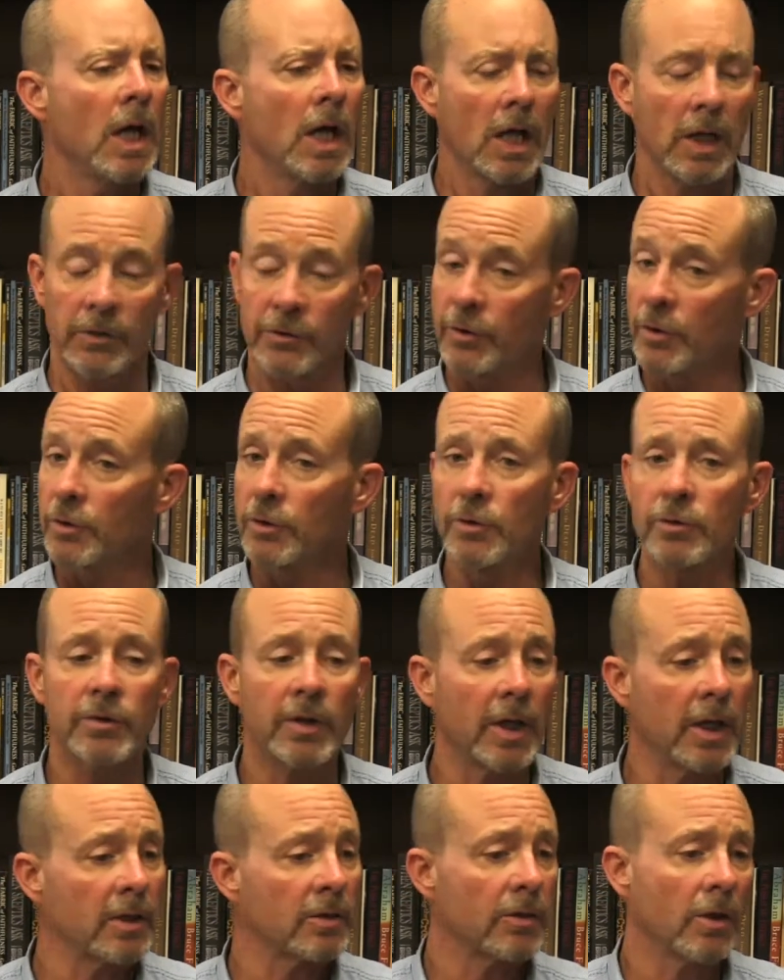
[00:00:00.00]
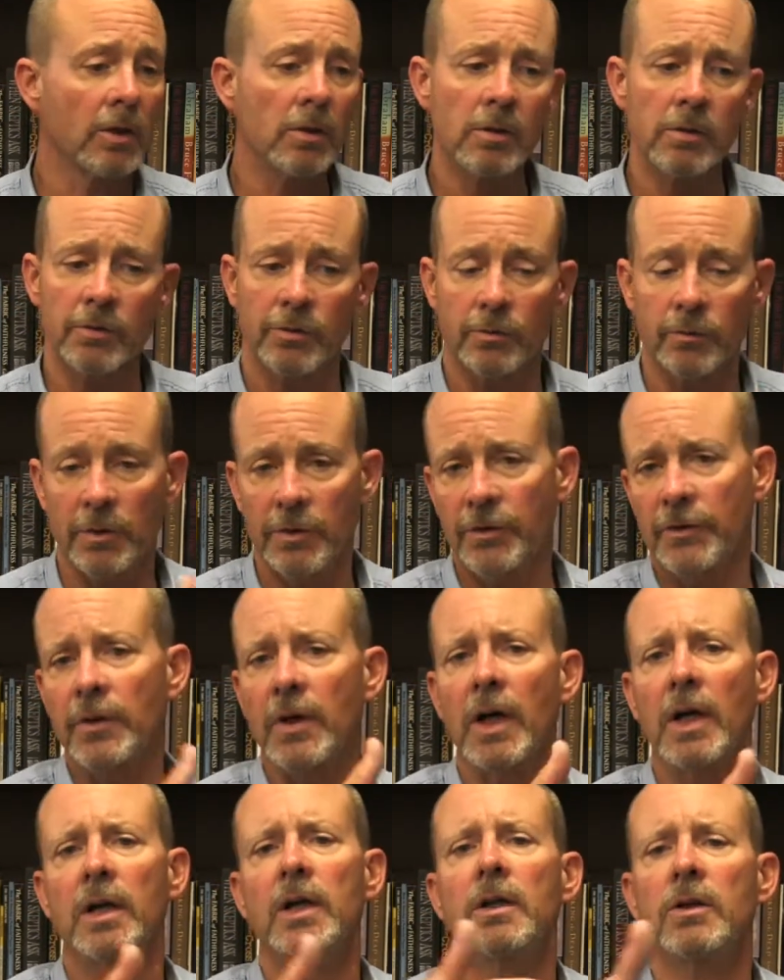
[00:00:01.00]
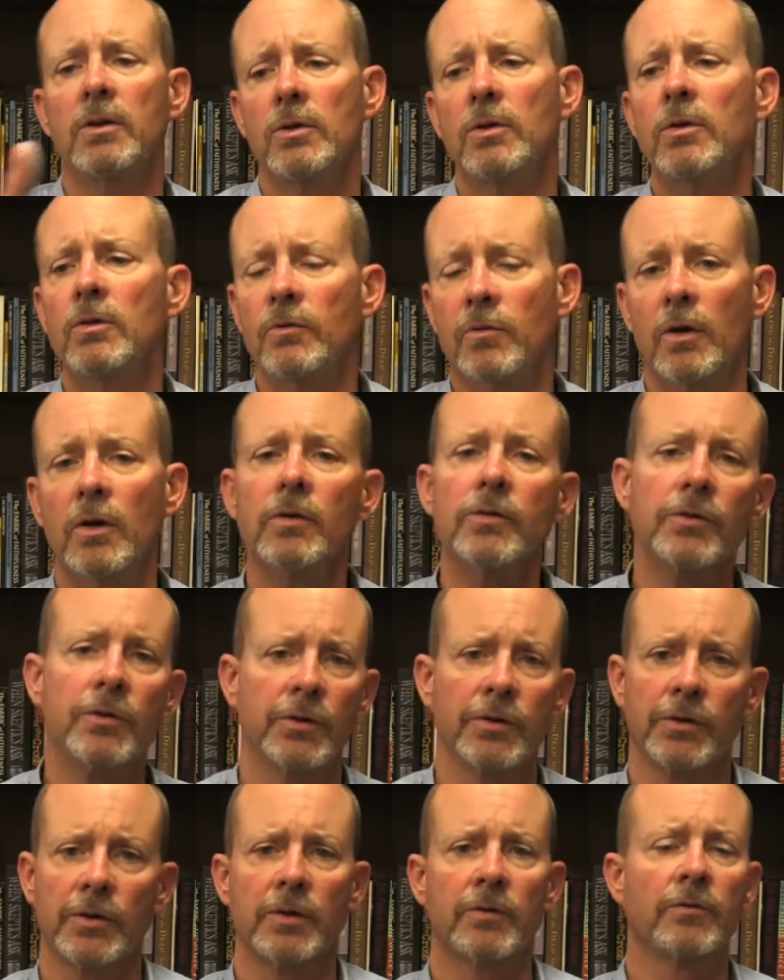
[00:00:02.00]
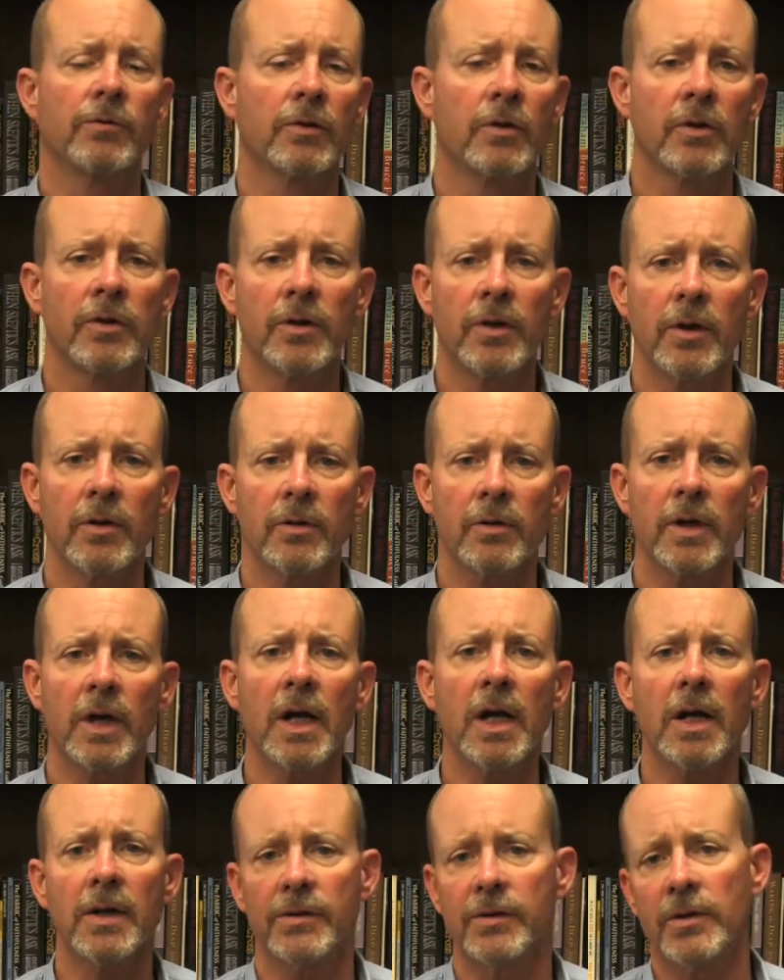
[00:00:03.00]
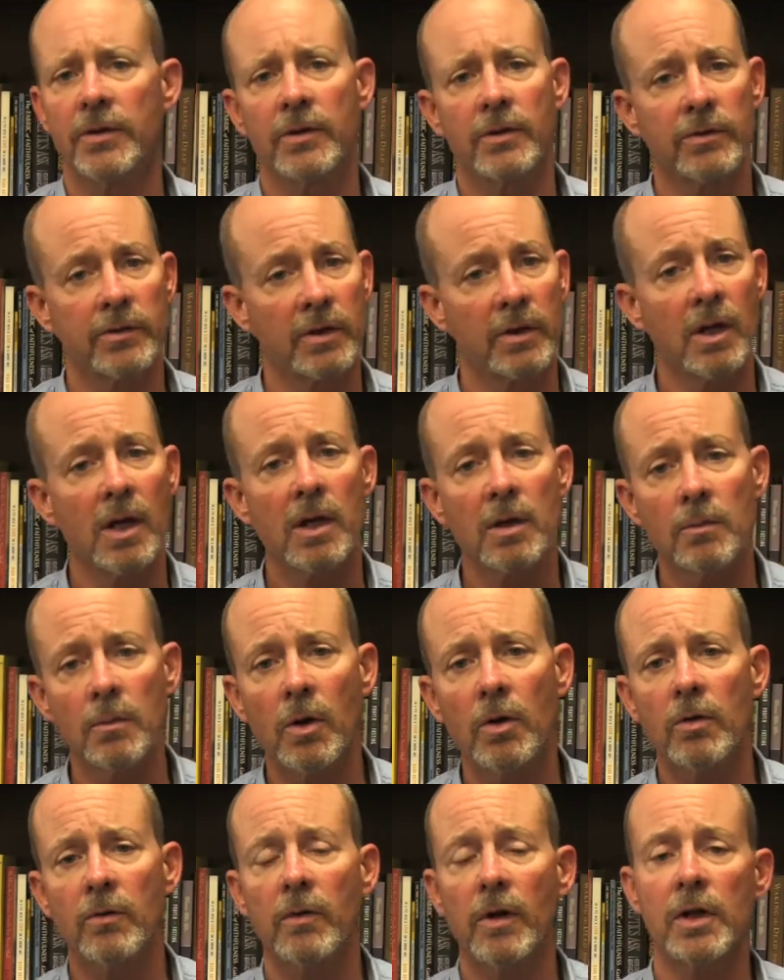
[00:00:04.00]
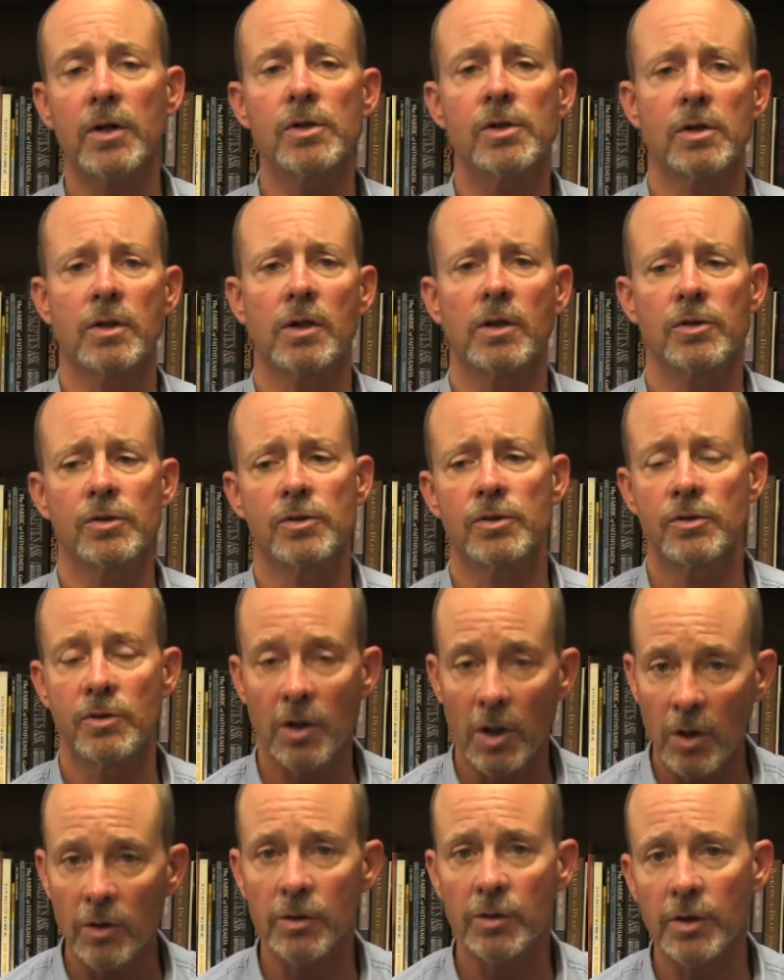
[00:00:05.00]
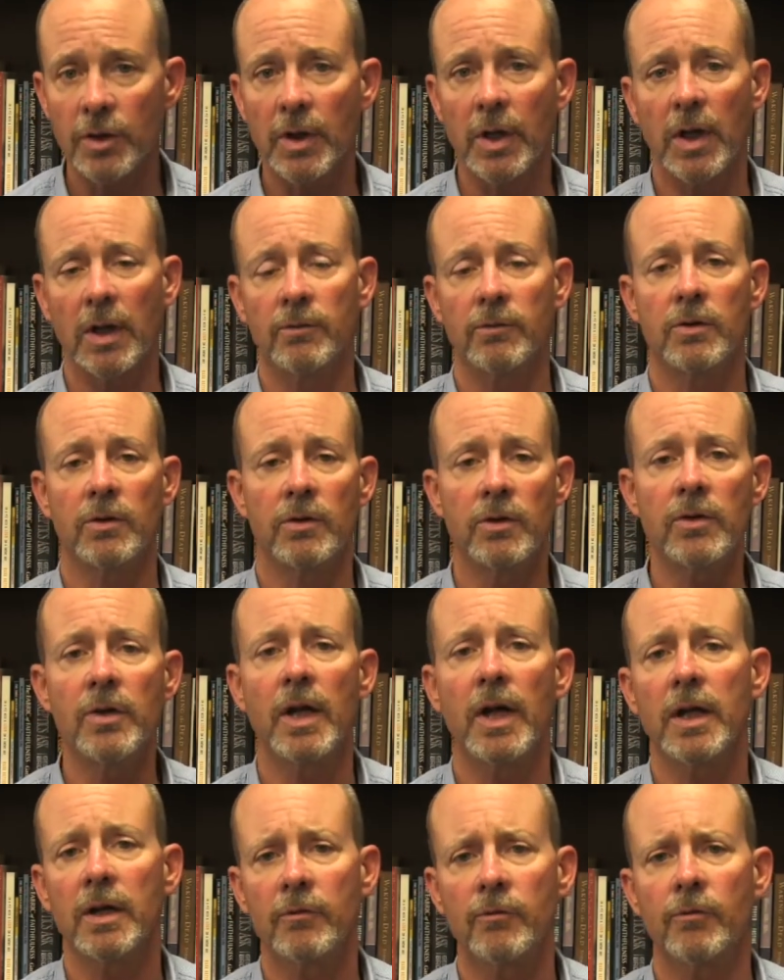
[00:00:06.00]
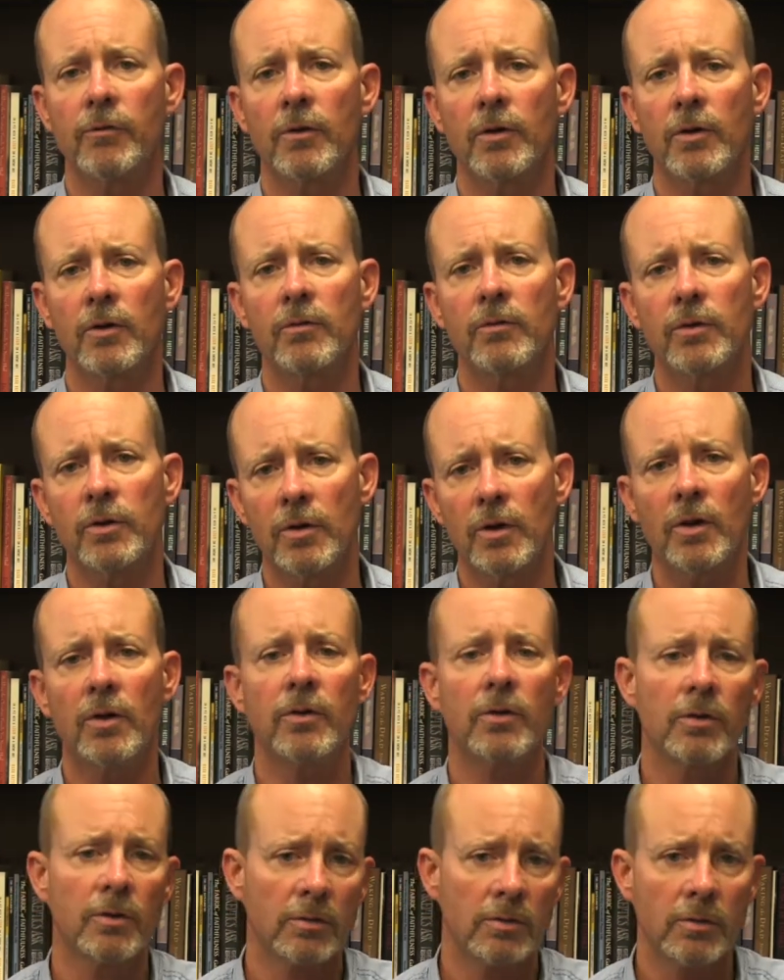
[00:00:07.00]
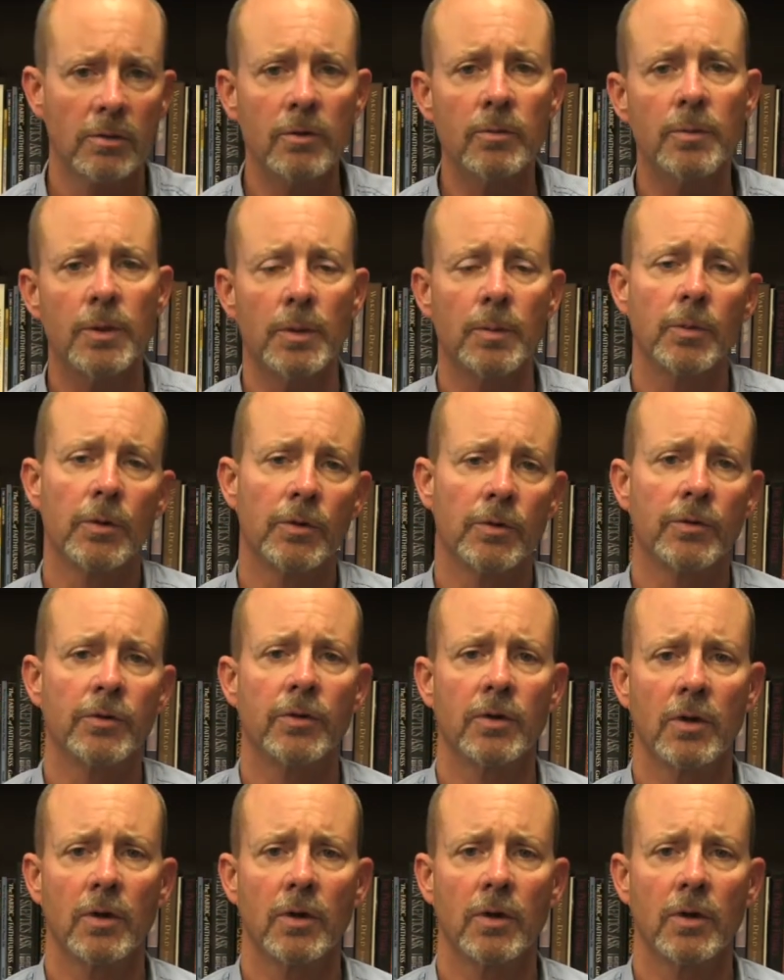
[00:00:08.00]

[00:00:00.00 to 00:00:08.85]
And so you take turns reciting your verses in front of the other guys. And there's a lot of motivation because you're going to have to do that in front of your other group members,